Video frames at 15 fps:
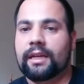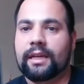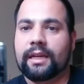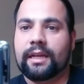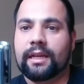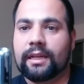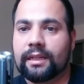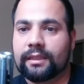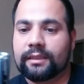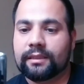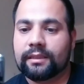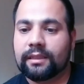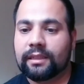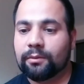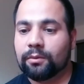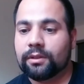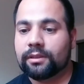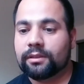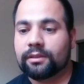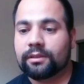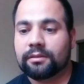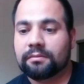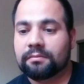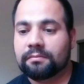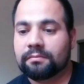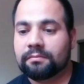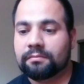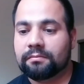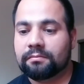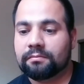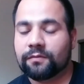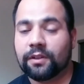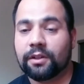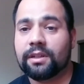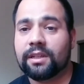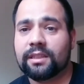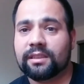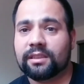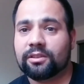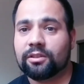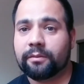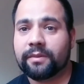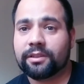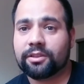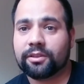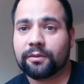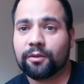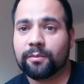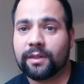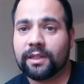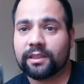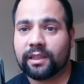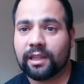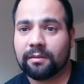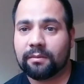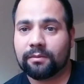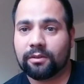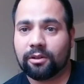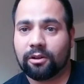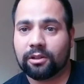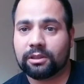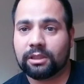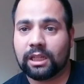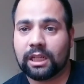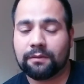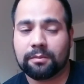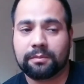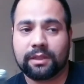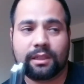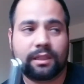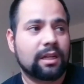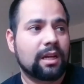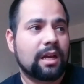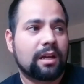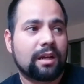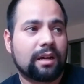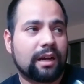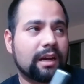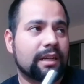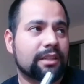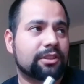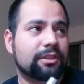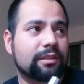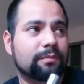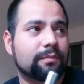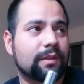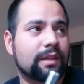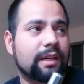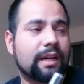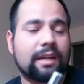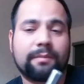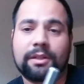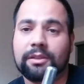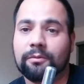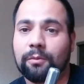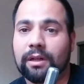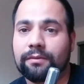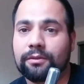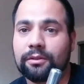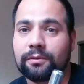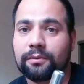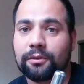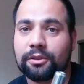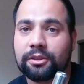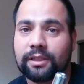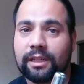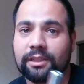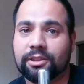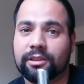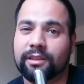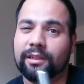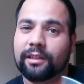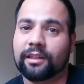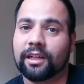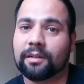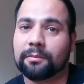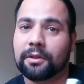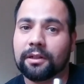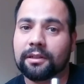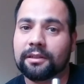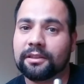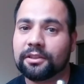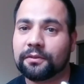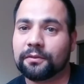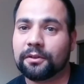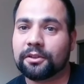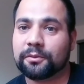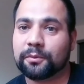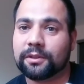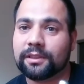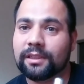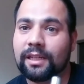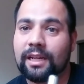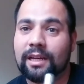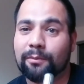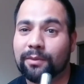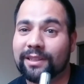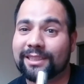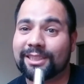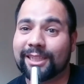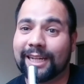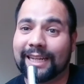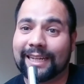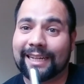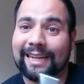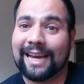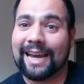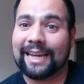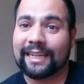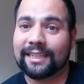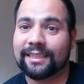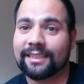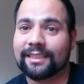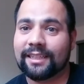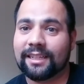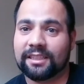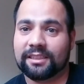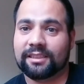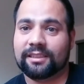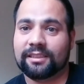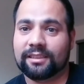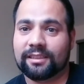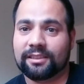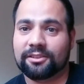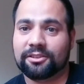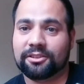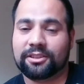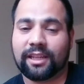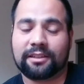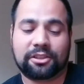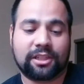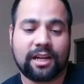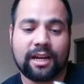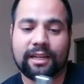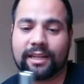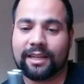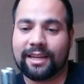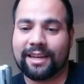And it was very easy. It took me just a few minutes to get all 10 of them done. I had my wife do the first shot. She did a gutter ball on the first one, but then she got 9 on her second shot.